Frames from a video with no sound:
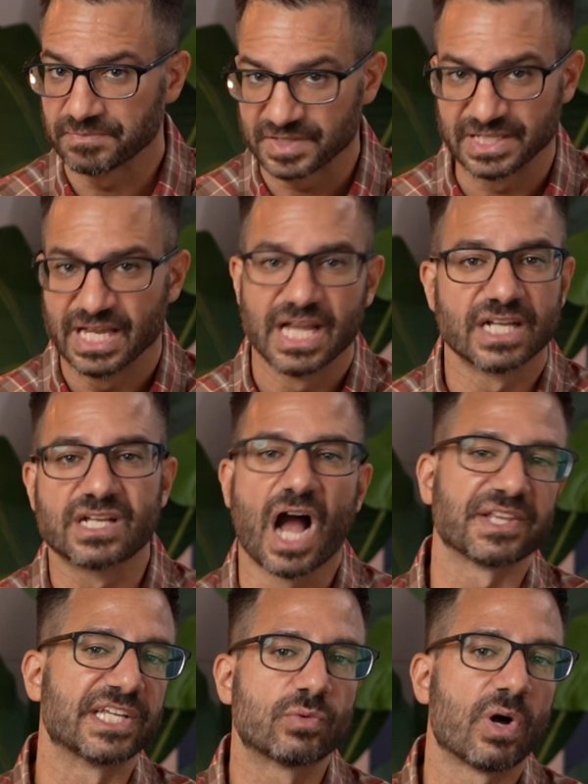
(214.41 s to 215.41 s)
The
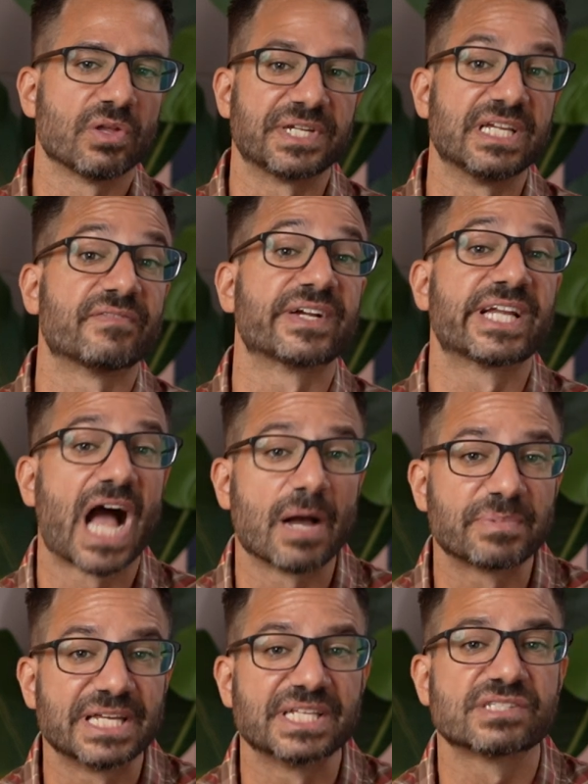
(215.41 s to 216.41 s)
godly quality of
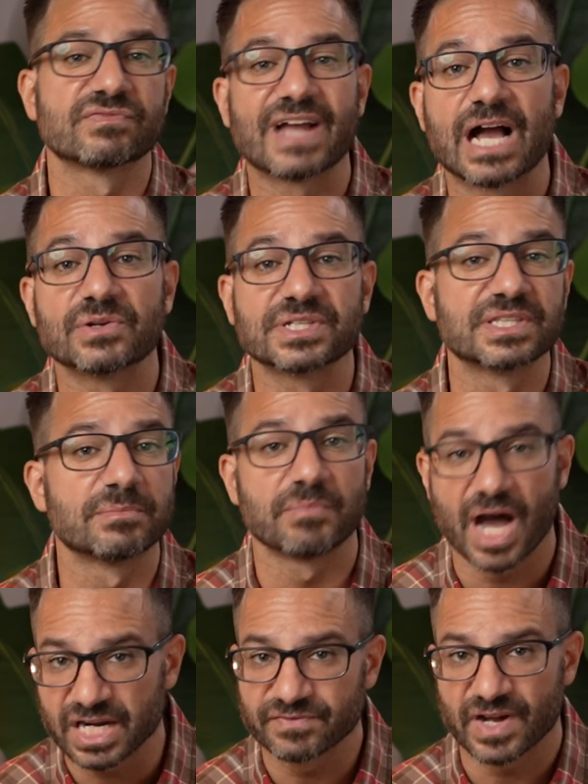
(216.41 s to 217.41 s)
agape is found in the
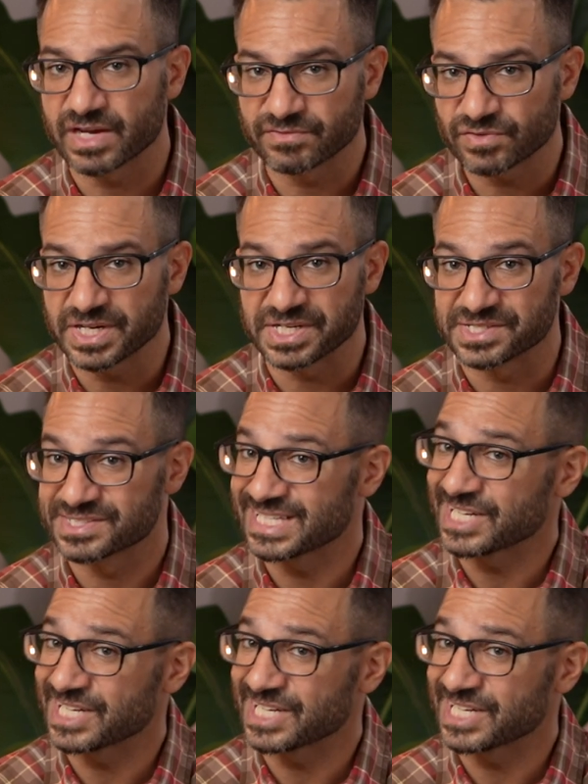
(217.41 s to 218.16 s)
modifying phrase,